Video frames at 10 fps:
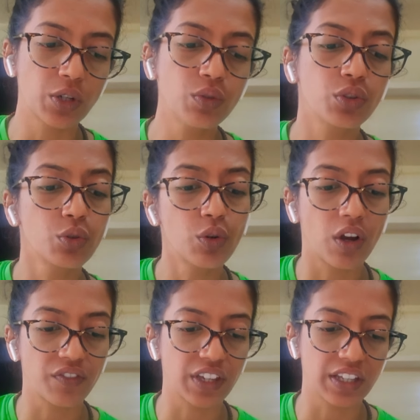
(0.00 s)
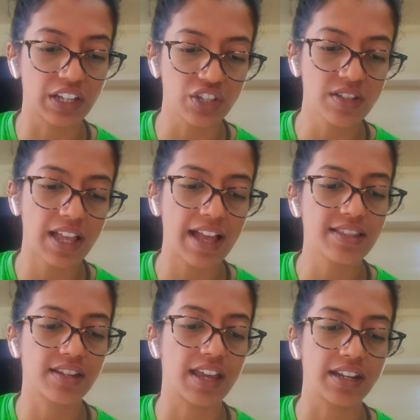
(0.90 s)
to new configurations
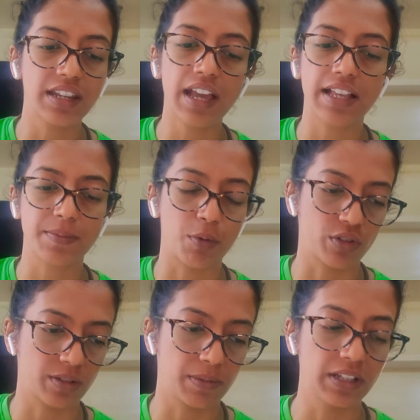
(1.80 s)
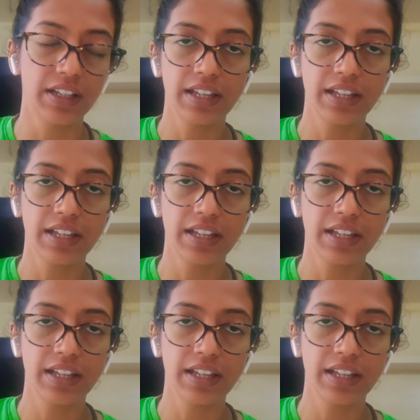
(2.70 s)
as rarely as possible.